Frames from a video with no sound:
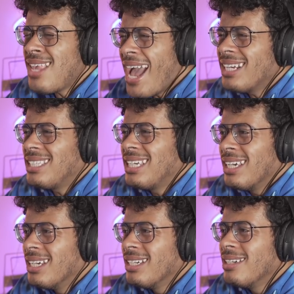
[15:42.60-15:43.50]
Exactly.
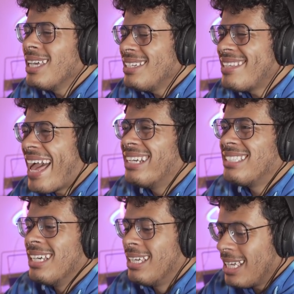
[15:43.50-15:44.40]
Yes.
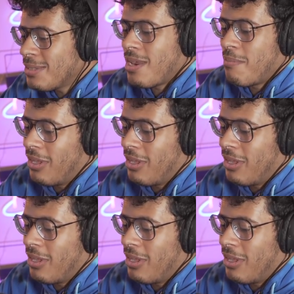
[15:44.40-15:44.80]
Exactly. That's what I'm